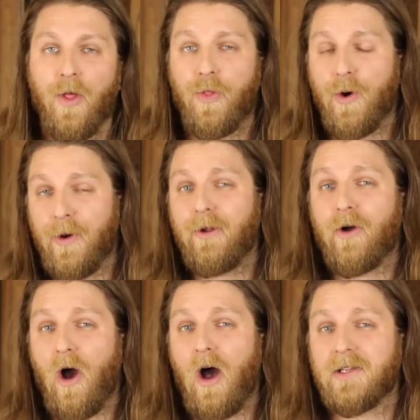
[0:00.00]
though it'll
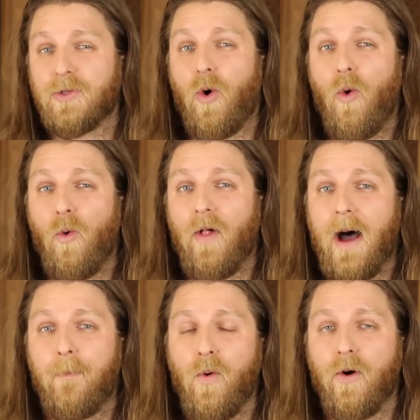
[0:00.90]
cost a whole
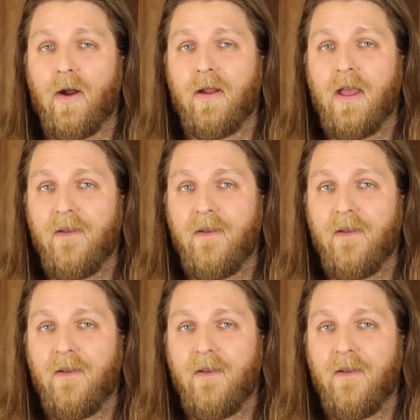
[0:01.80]
lot more.